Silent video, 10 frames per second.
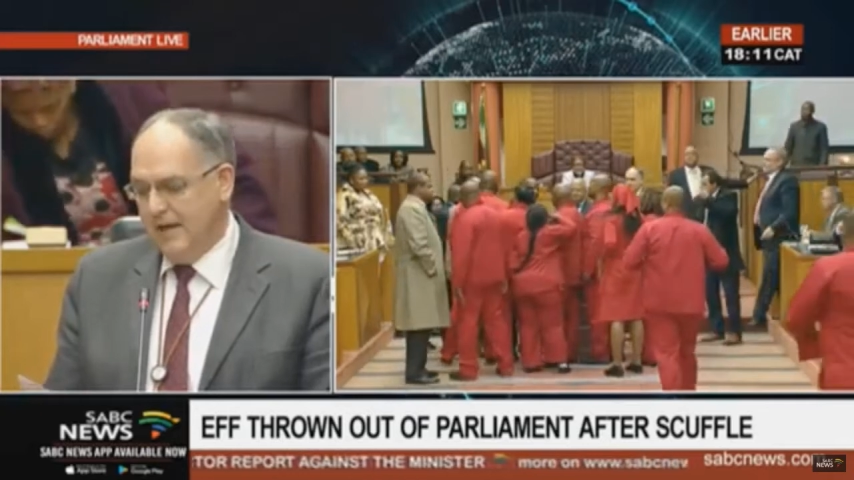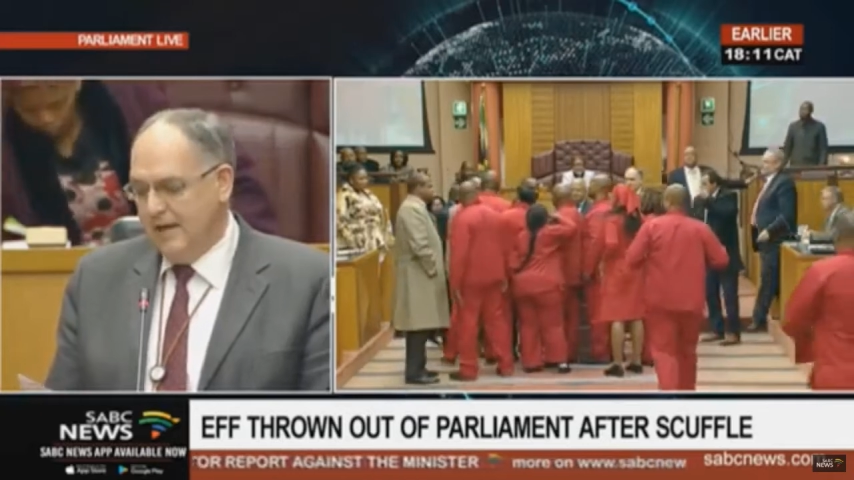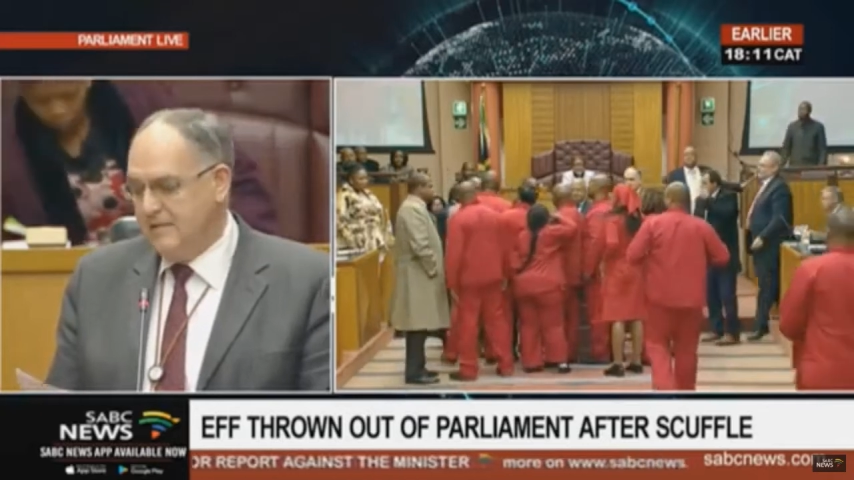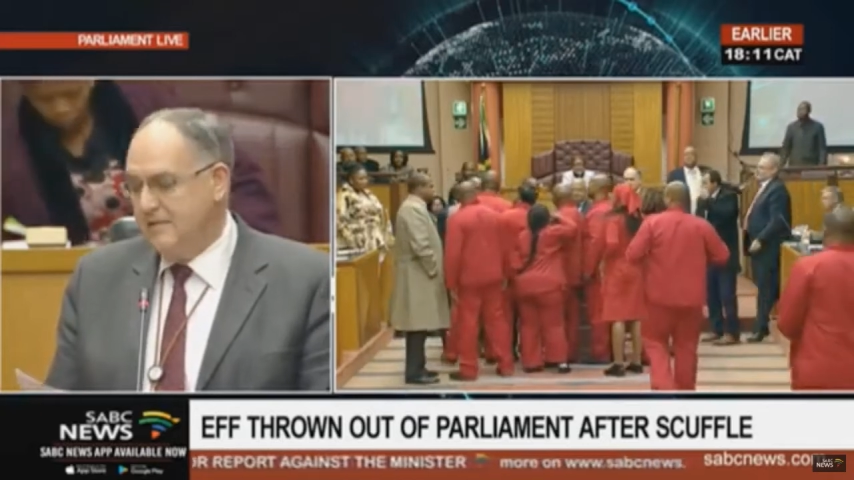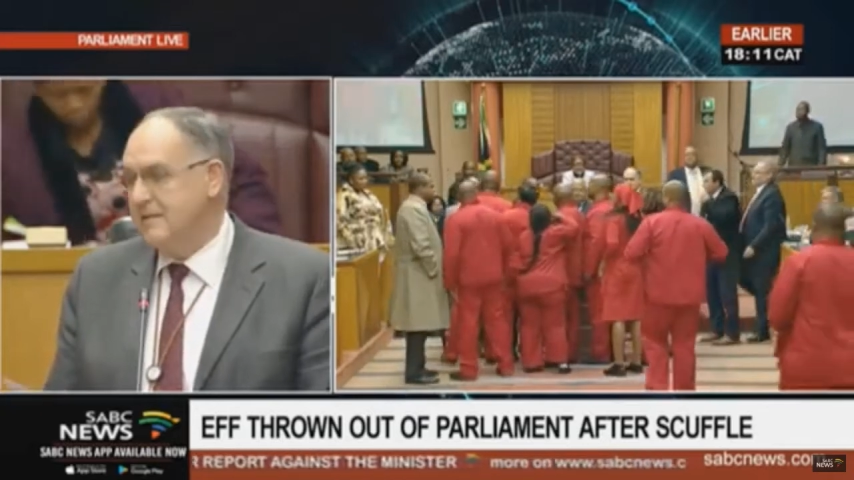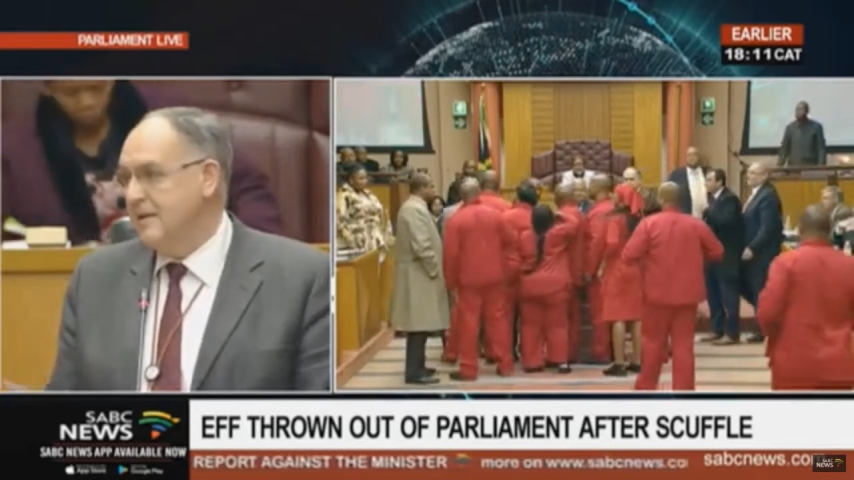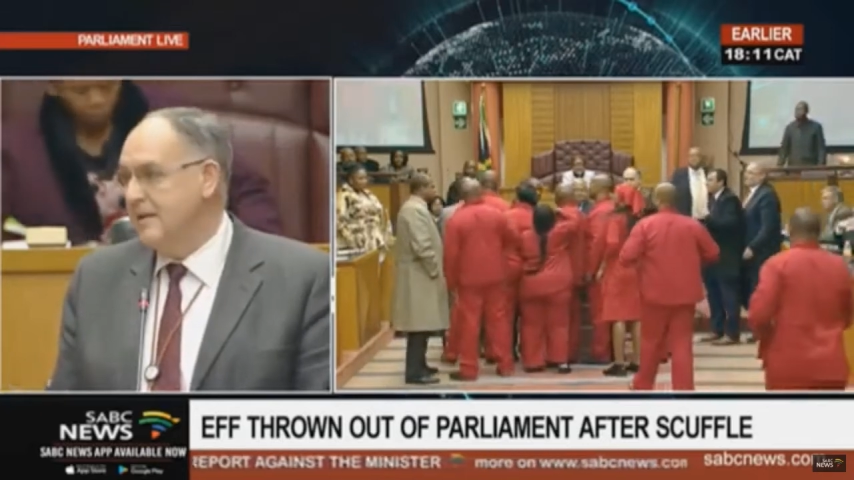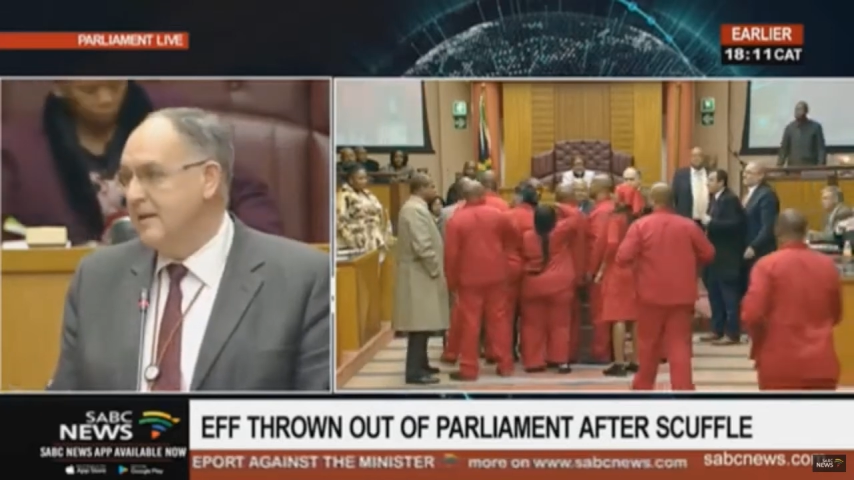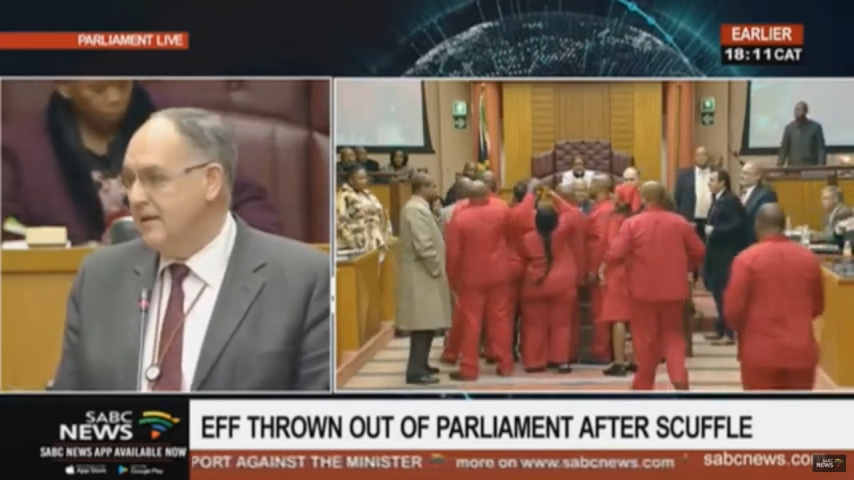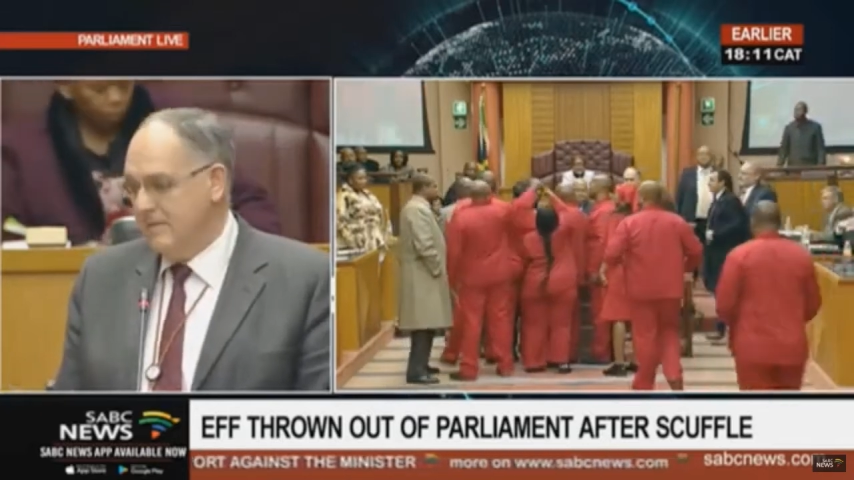as is
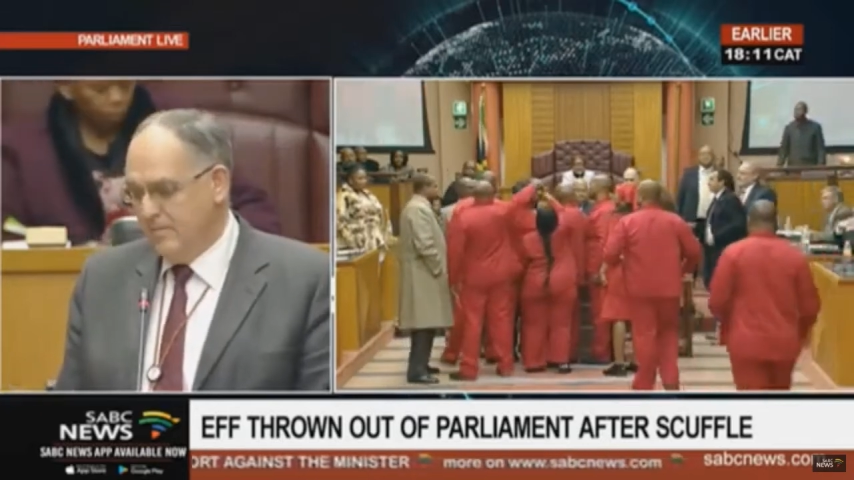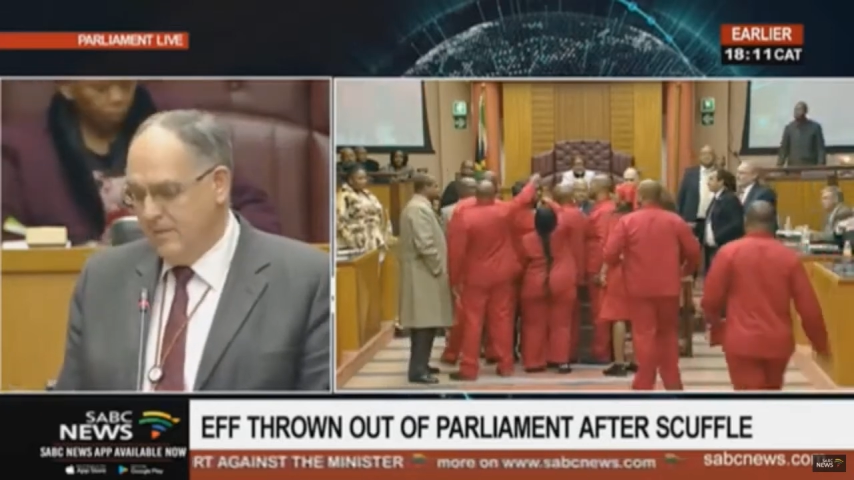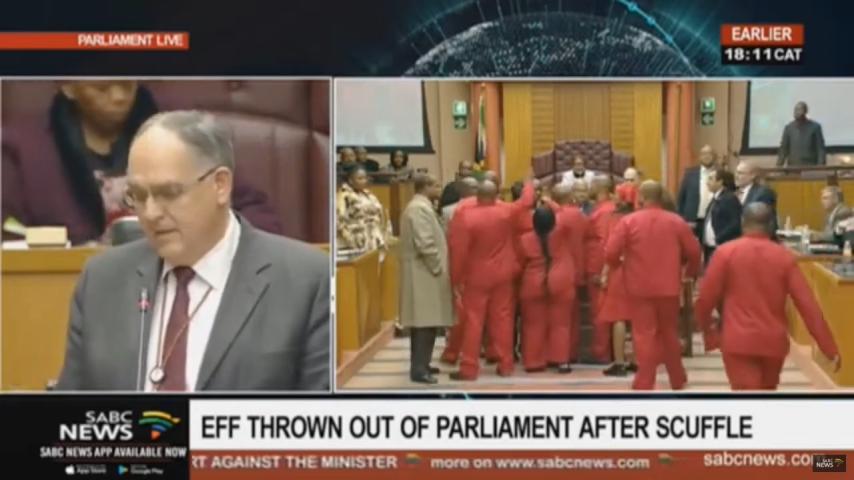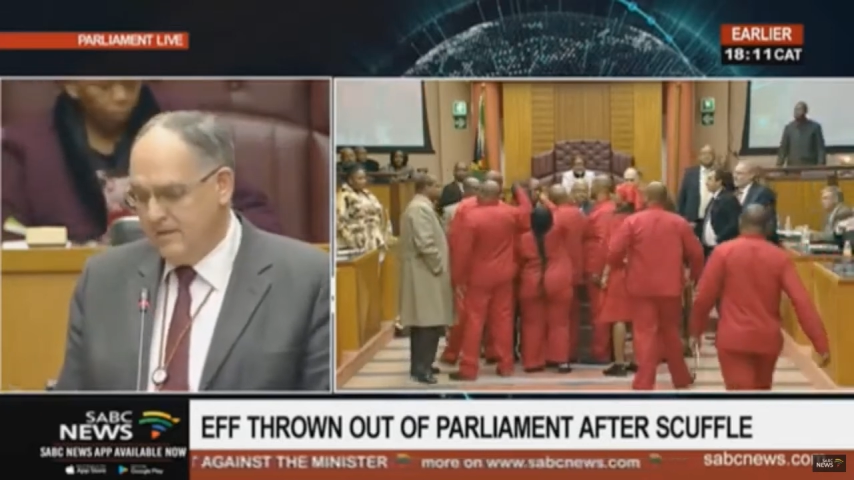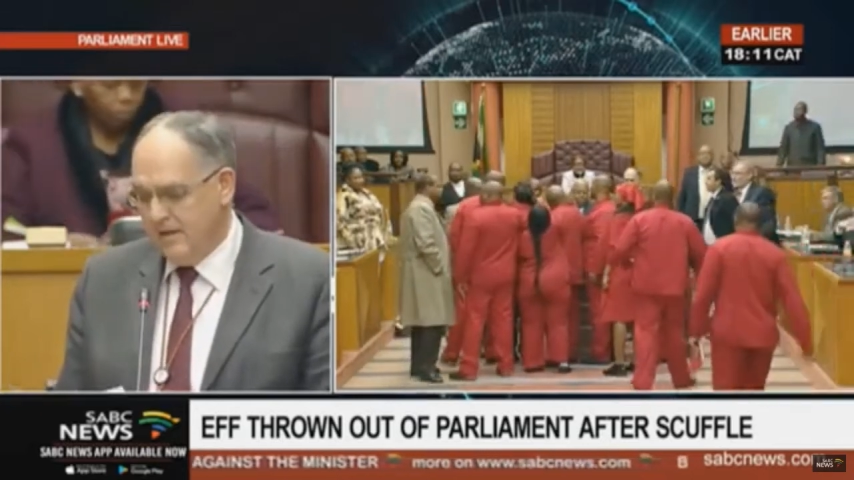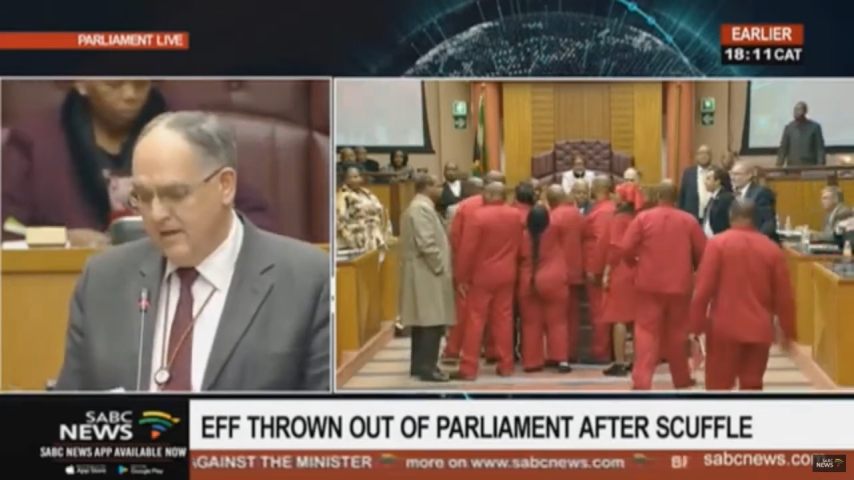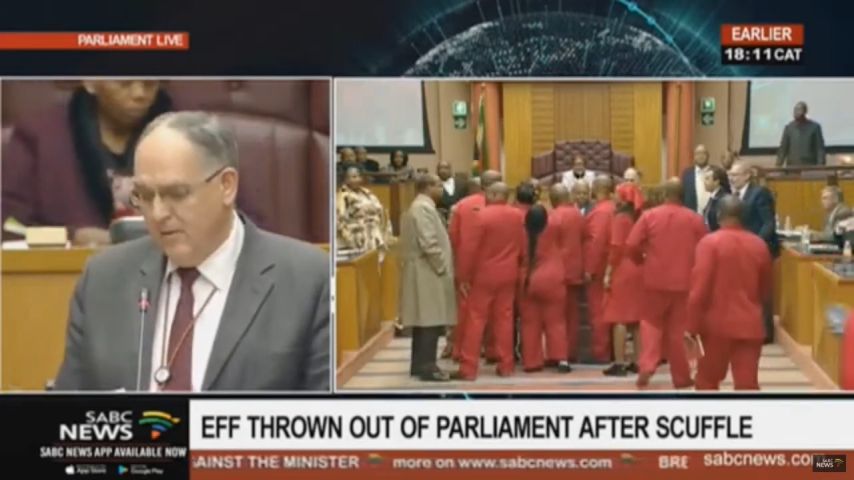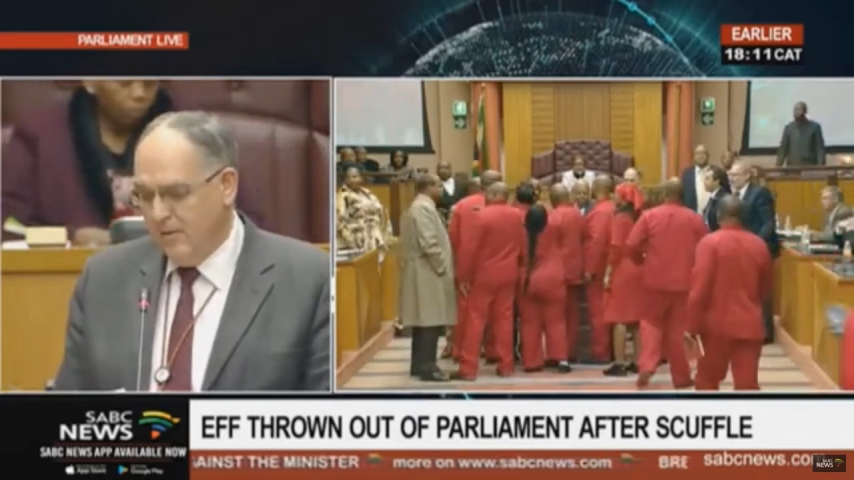indicated, Minister,